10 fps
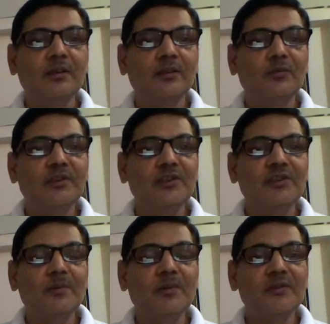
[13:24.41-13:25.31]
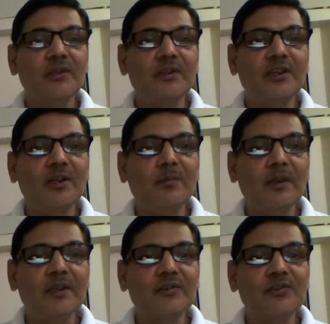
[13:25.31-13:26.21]
which is represented
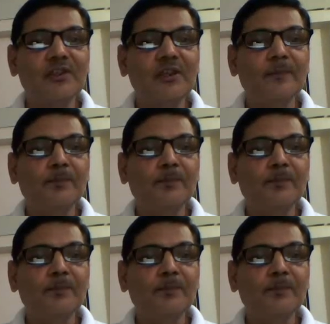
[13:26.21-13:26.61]
by SC,